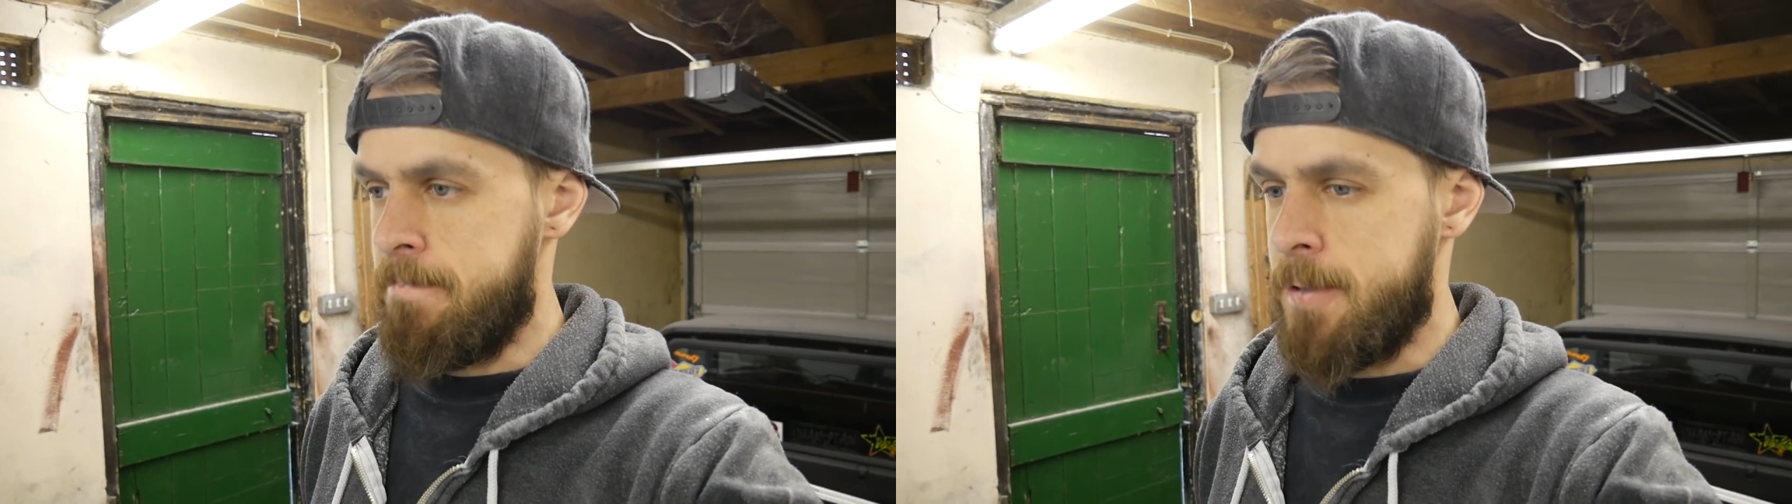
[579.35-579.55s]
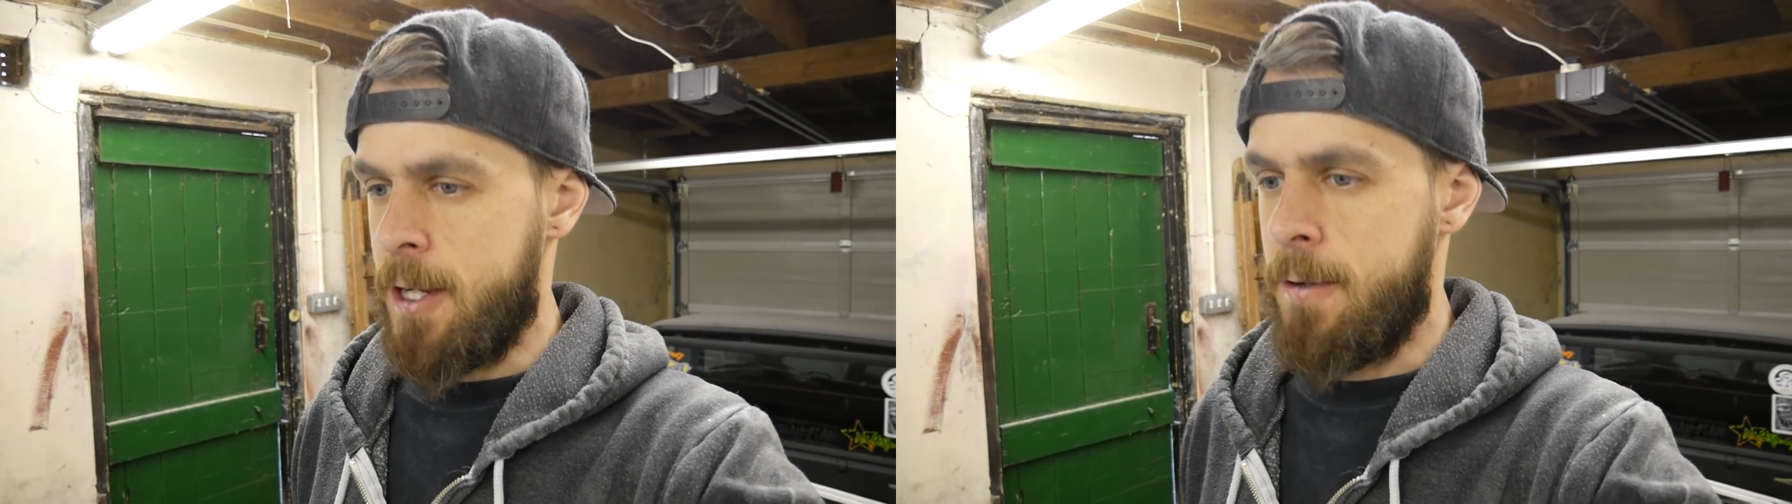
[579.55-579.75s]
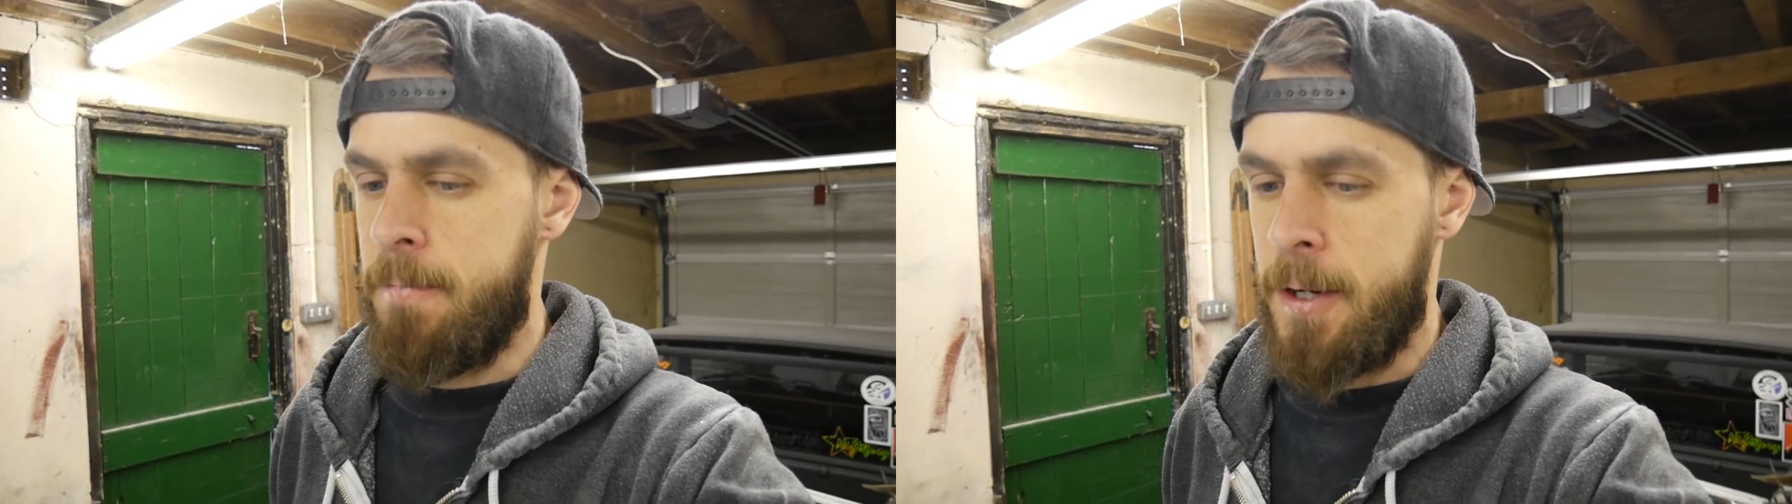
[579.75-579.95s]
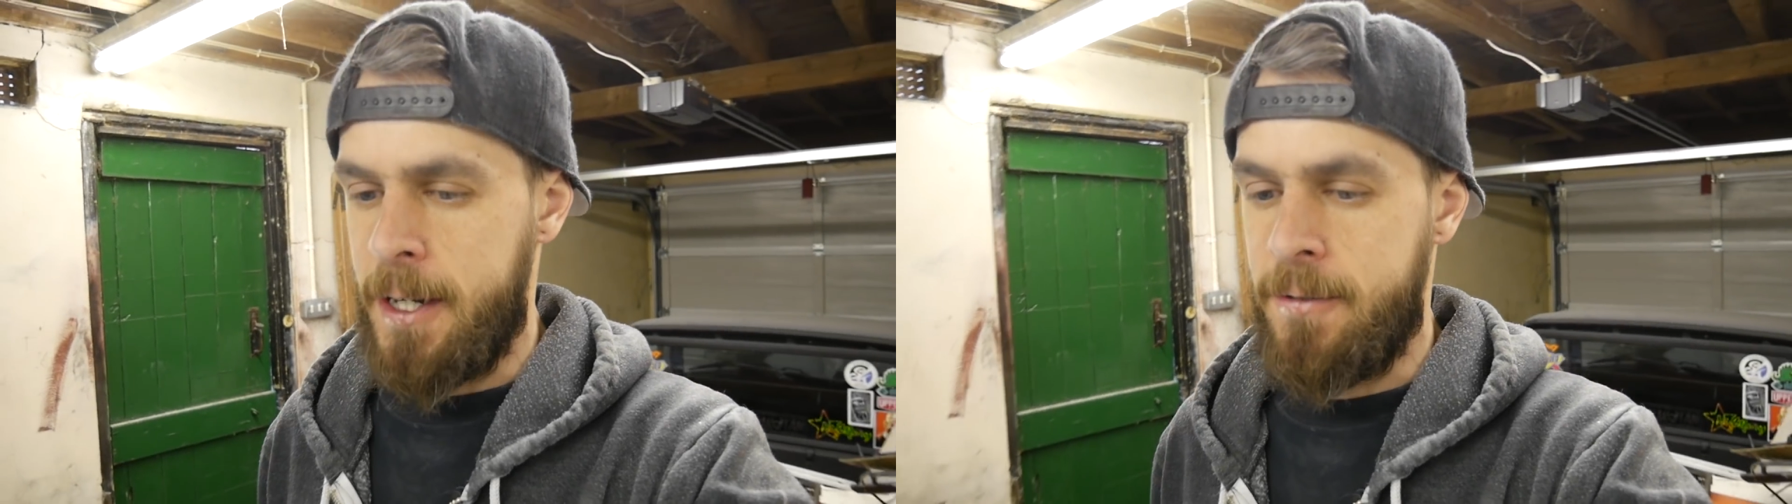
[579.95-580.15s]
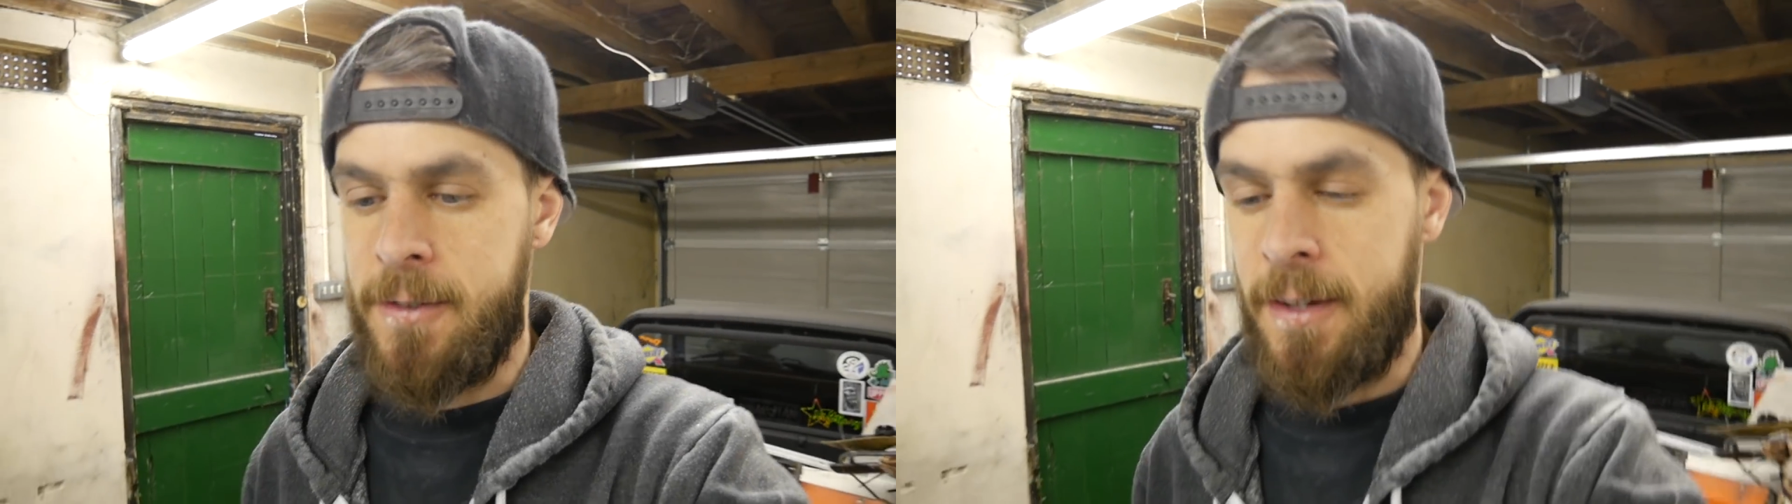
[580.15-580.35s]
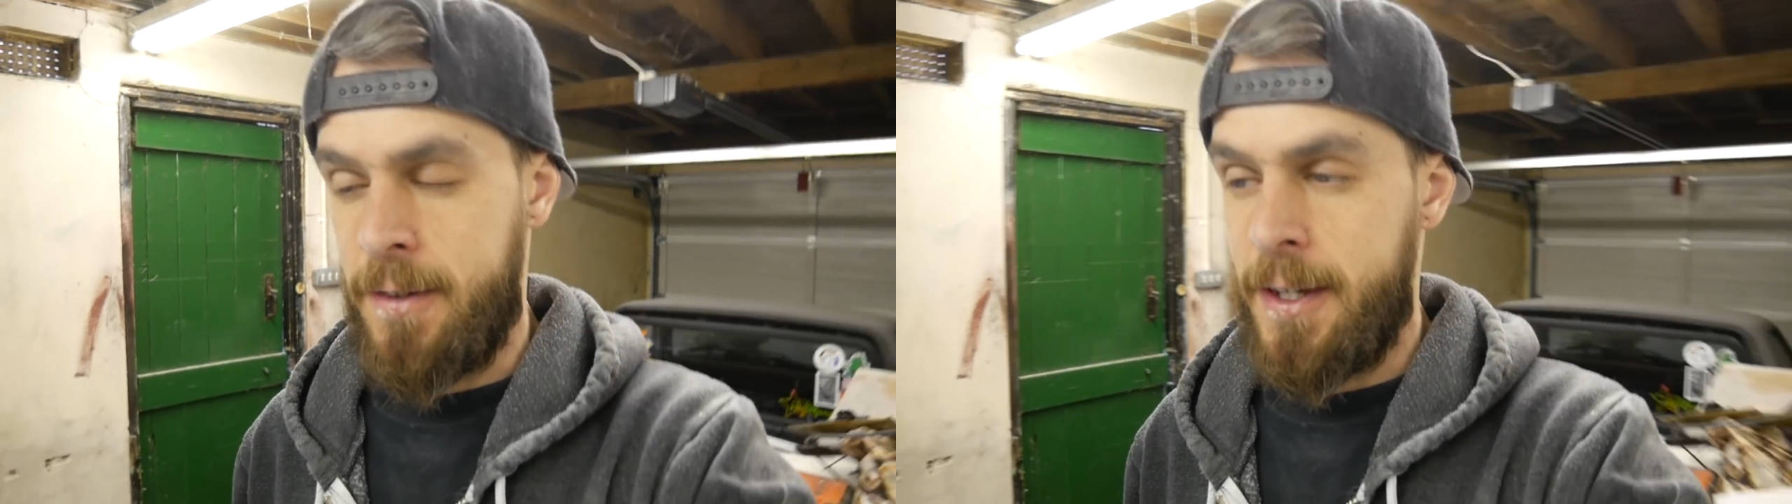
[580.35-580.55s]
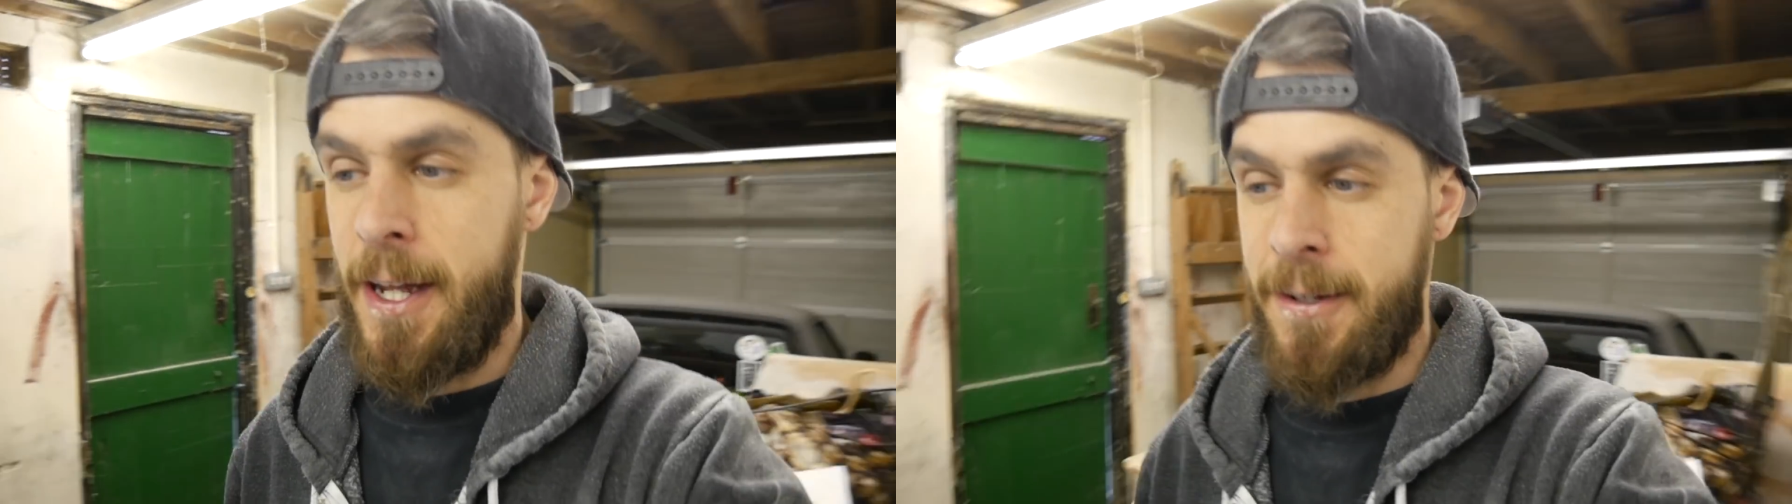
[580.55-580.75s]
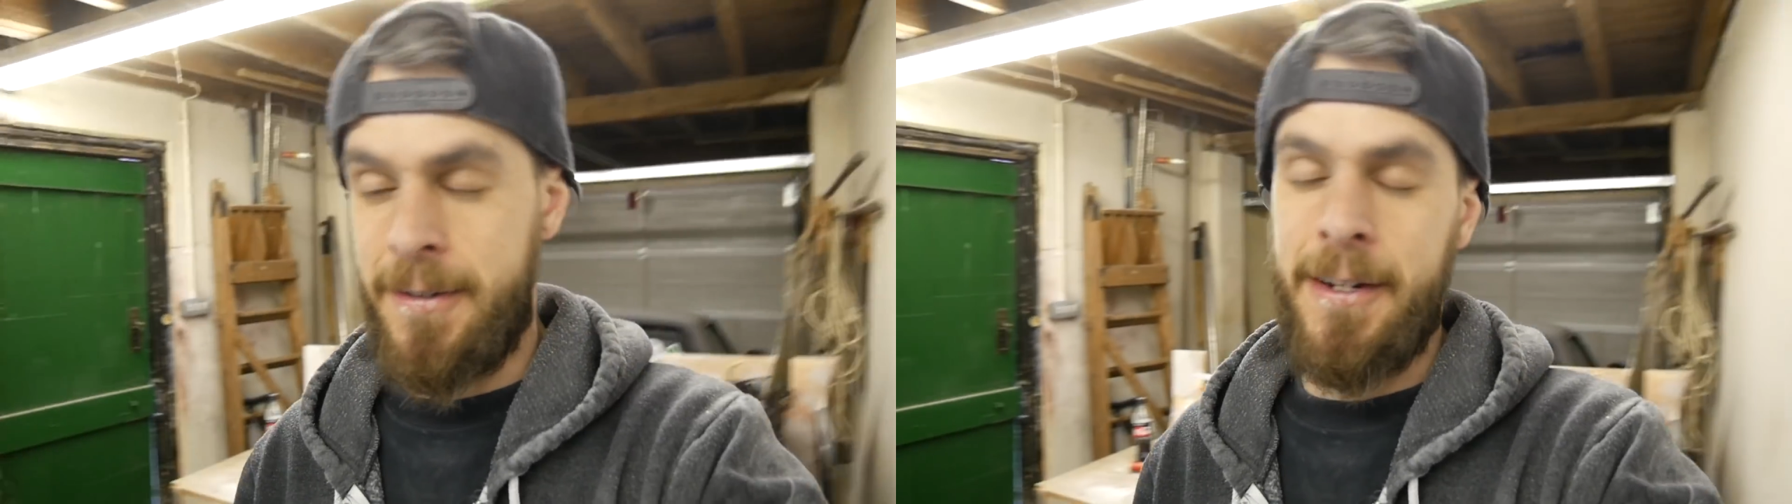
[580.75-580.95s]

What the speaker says: So I'm gonna just have to just